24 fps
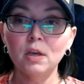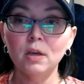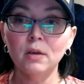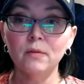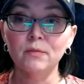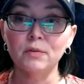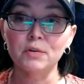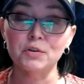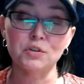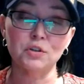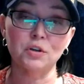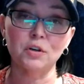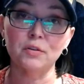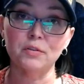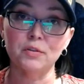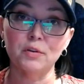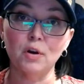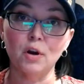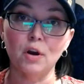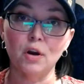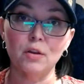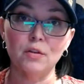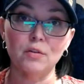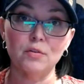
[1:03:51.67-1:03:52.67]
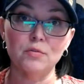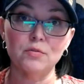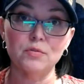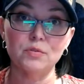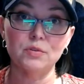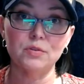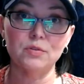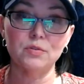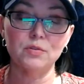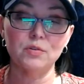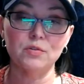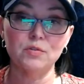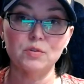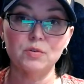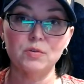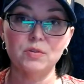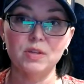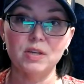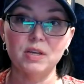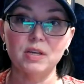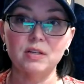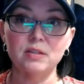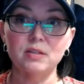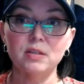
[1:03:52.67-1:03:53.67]
For sure, there are those
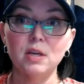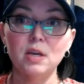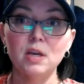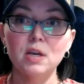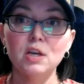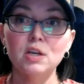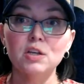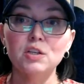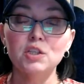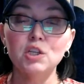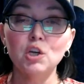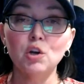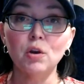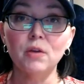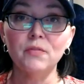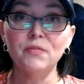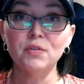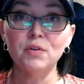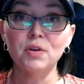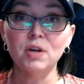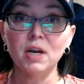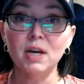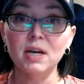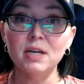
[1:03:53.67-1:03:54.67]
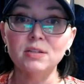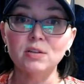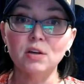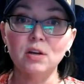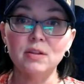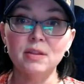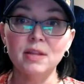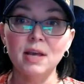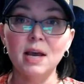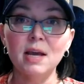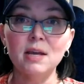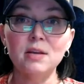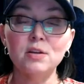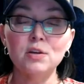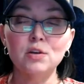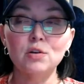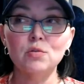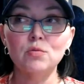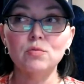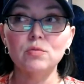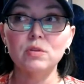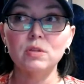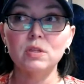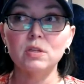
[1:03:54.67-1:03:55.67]
things. So if you guys, on that
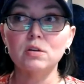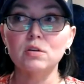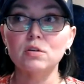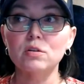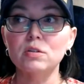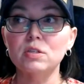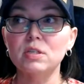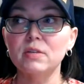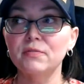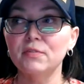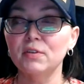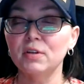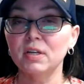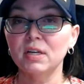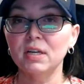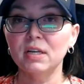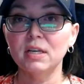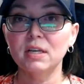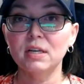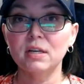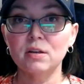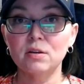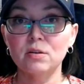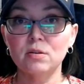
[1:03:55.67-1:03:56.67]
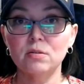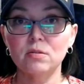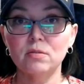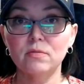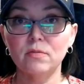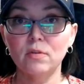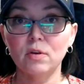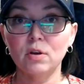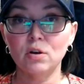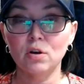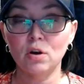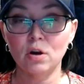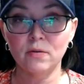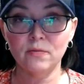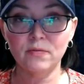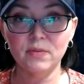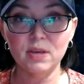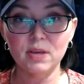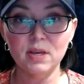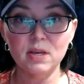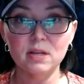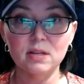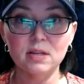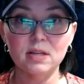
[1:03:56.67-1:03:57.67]
note, if you're going to get an
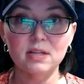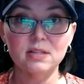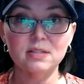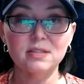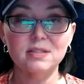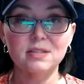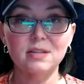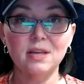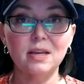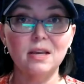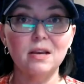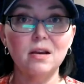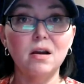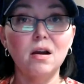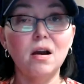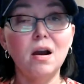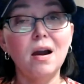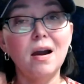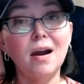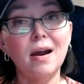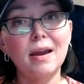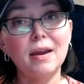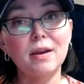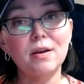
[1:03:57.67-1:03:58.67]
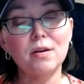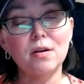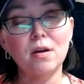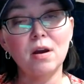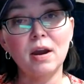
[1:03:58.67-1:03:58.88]
RV that's like a higher,